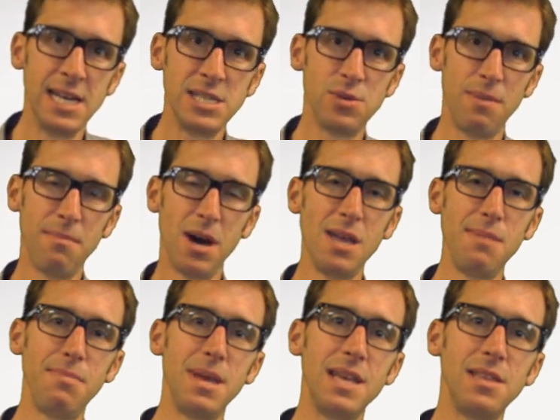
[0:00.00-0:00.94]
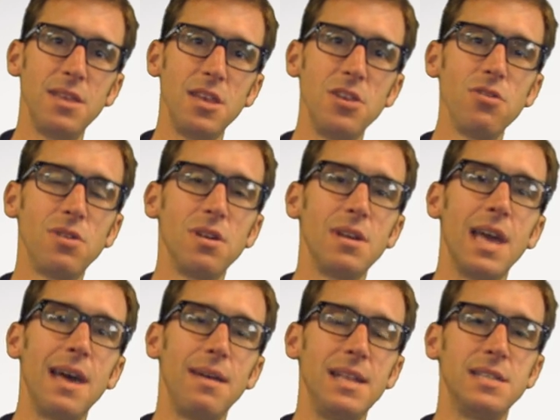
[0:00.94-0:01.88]
So it might be that you can
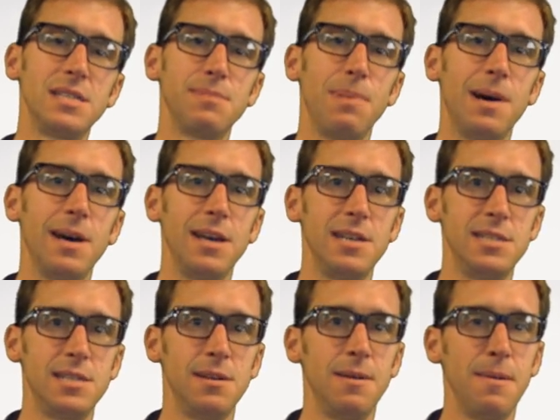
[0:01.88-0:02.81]
get inspired